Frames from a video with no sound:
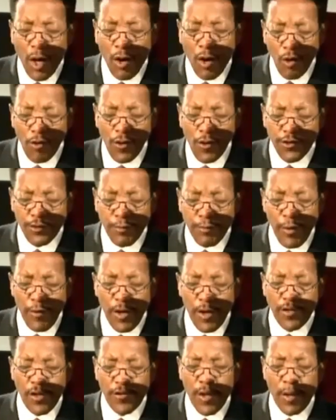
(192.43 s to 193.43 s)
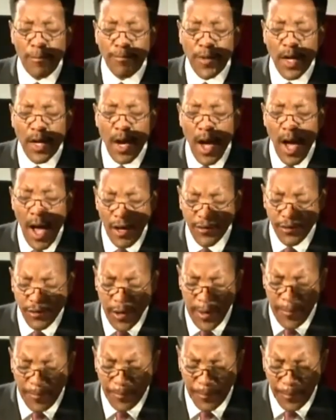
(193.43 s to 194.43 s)
the Holy Spirit to them that
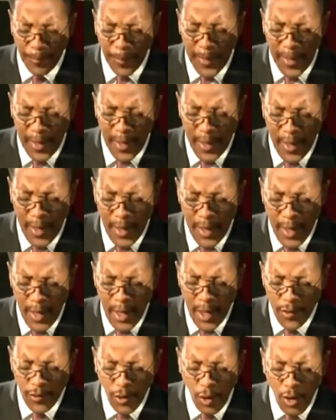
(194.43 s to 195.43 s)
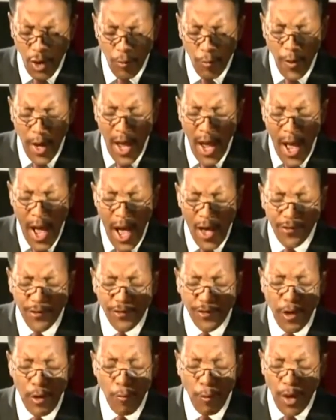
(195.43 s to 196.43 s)
ask him? And so, Lord, we
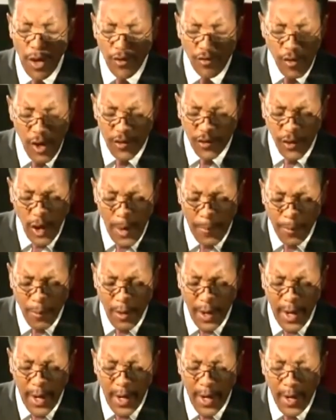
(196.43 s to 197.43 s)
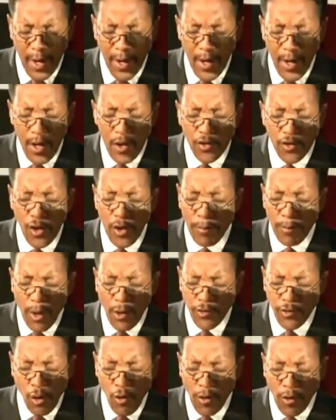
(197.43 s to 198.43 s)
ask and we address our prayer to the
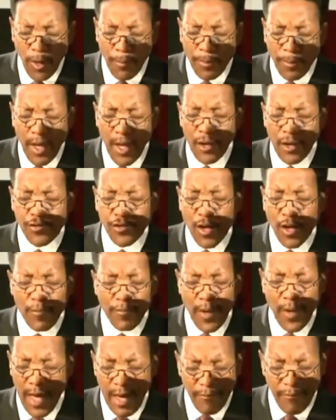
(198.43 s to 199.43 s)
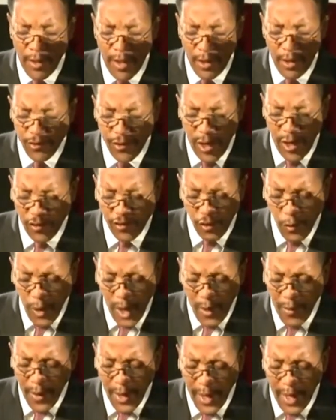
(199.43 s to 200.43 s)
most holy place of the heavenly
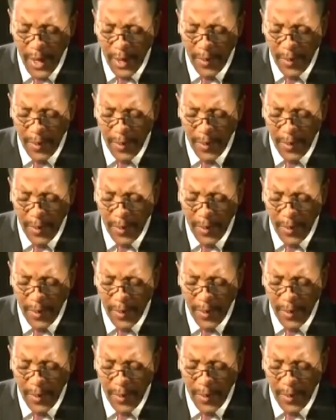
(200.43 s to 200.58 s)
sanctuary,